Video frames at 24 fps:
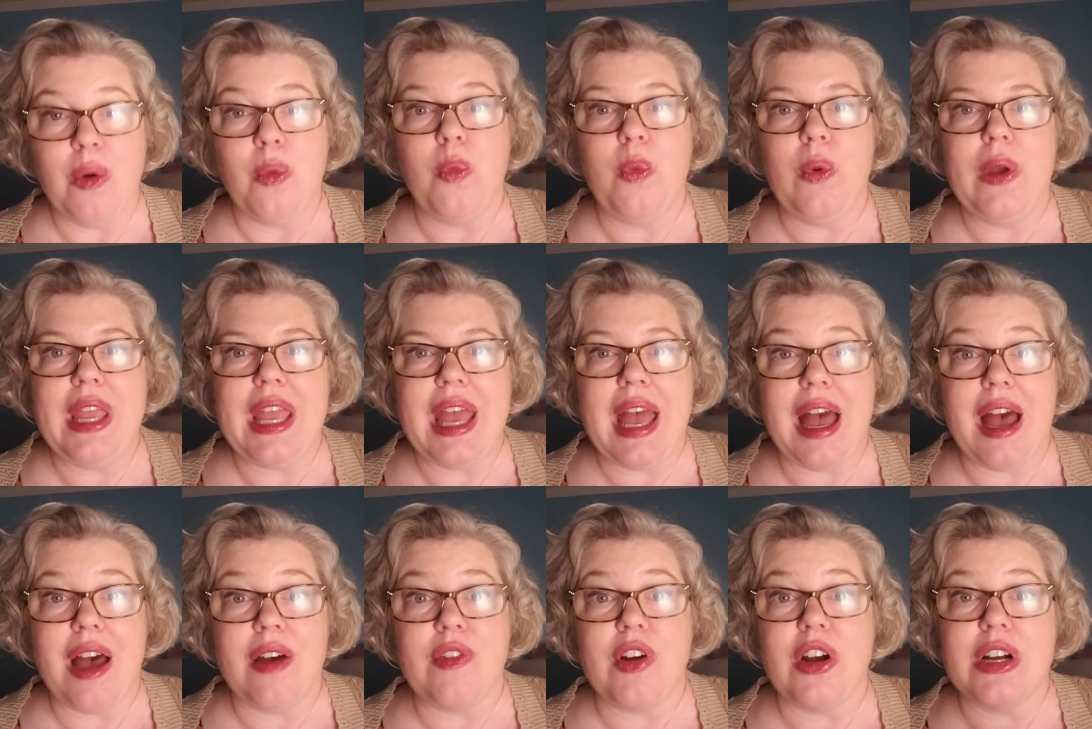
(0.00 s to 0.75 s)
We
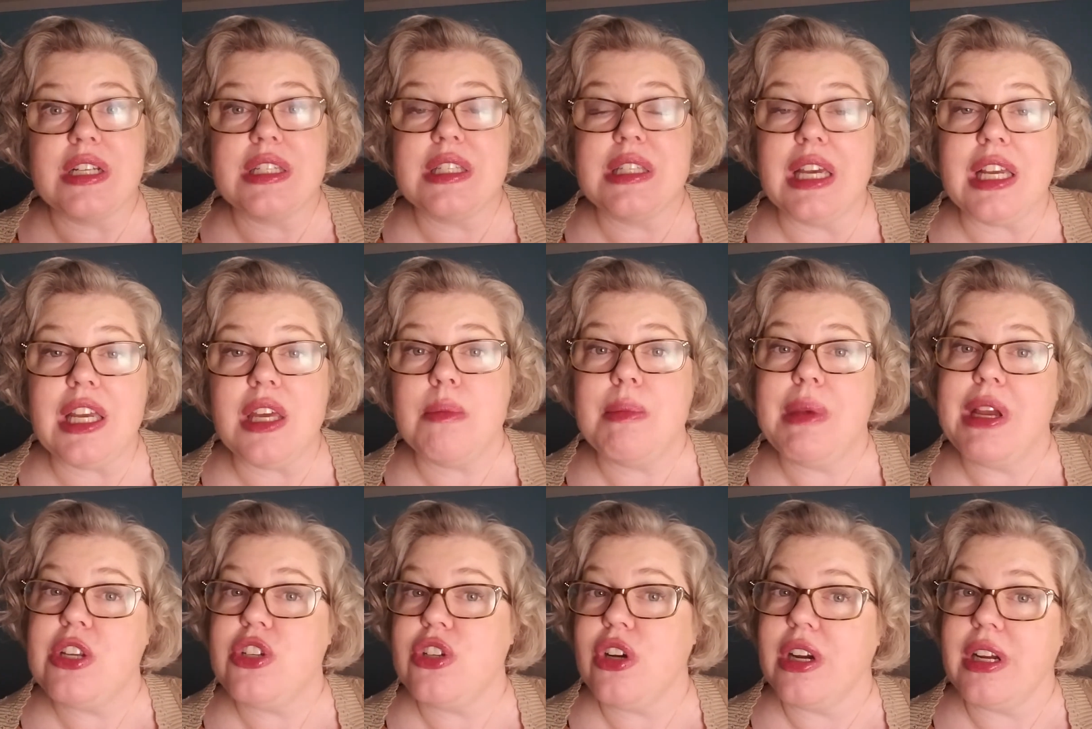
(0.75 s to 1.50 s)
have our second
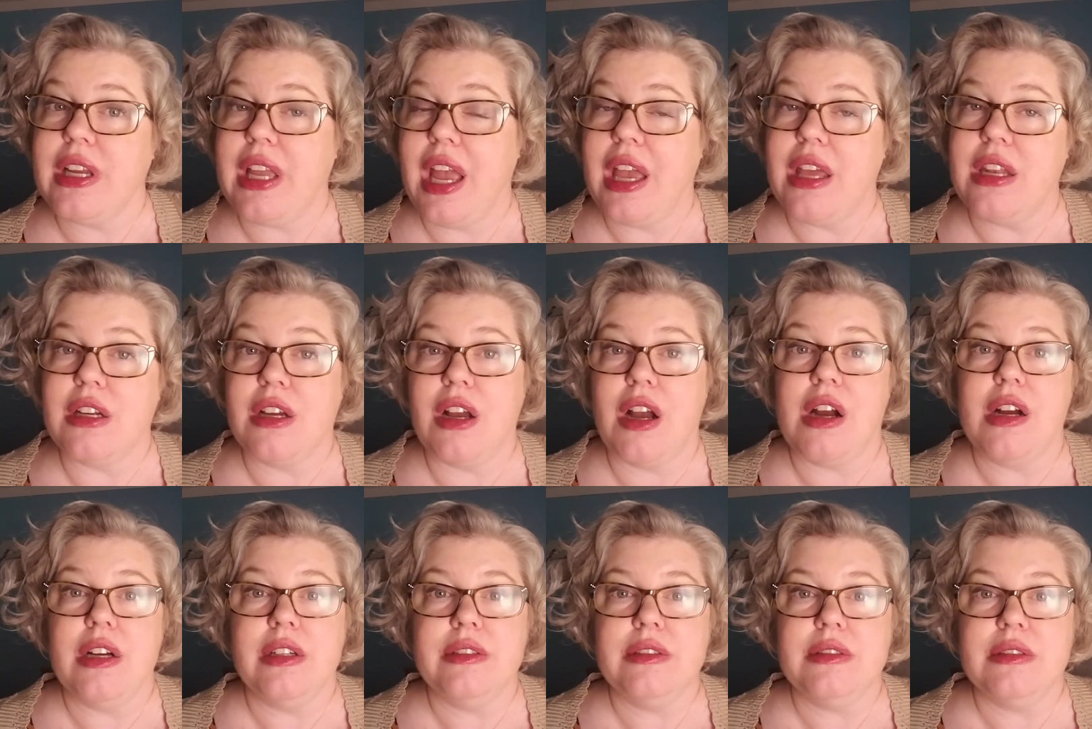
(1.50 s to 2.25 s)
major arcana
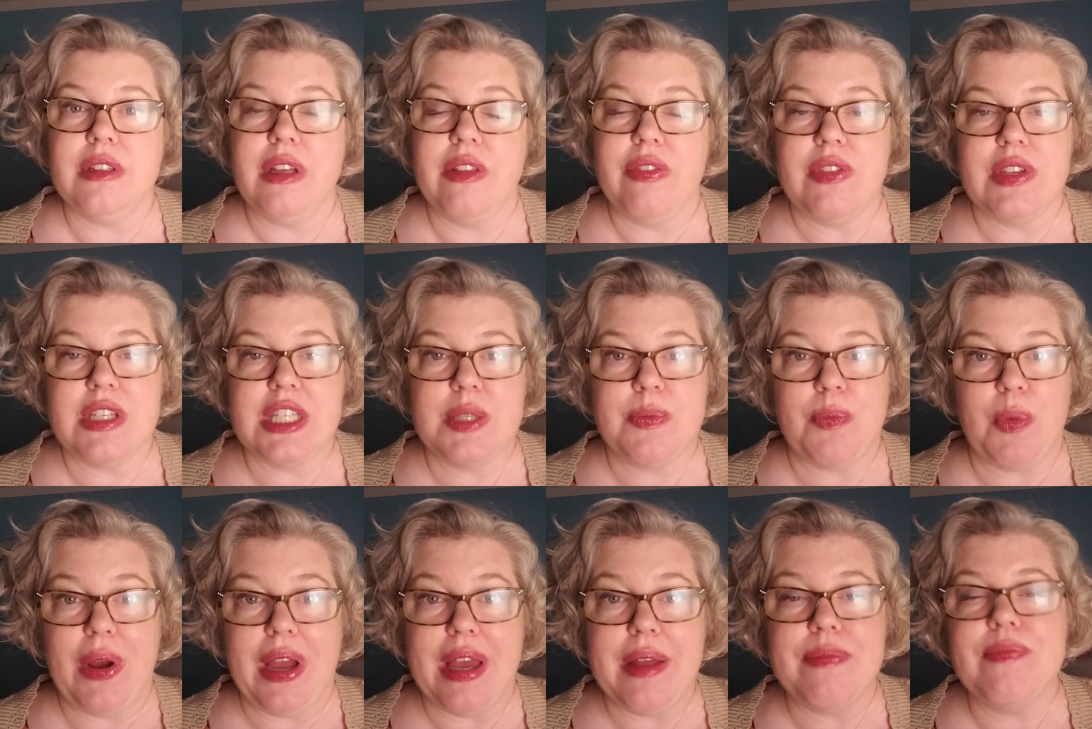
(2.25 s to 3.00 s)
card in this
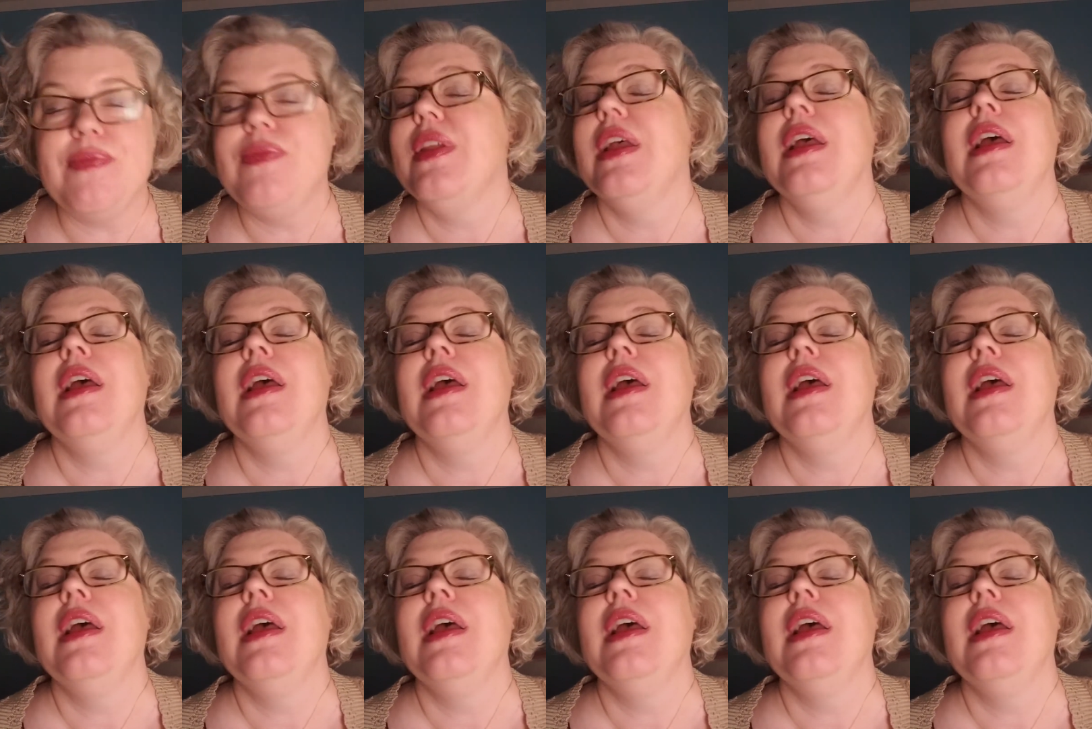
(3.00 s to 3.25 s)
spread.